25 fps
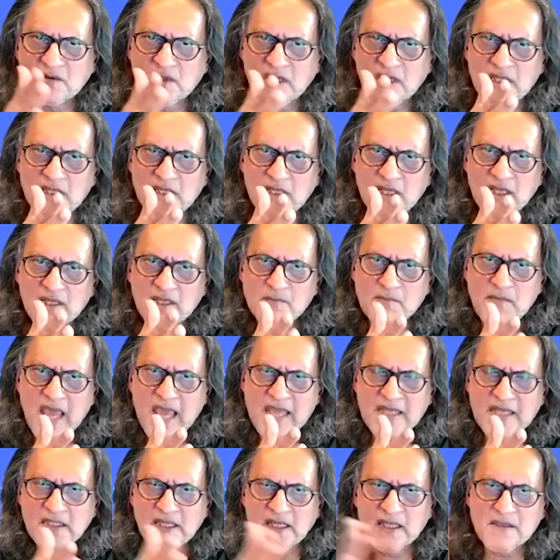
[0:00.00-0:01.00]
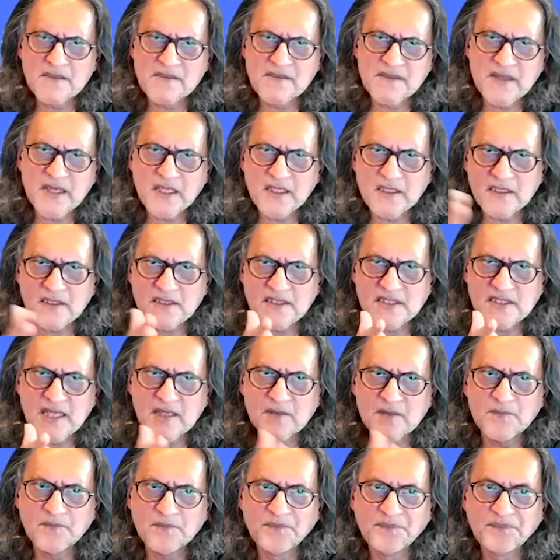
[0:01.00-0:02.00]
and, and man can think the
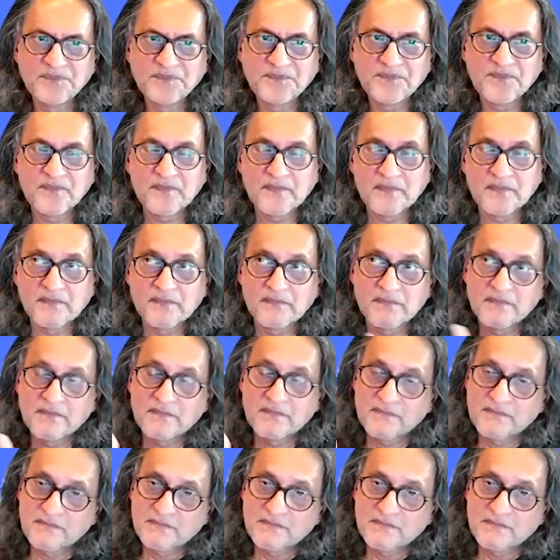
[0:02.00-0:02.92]
same. Yeah.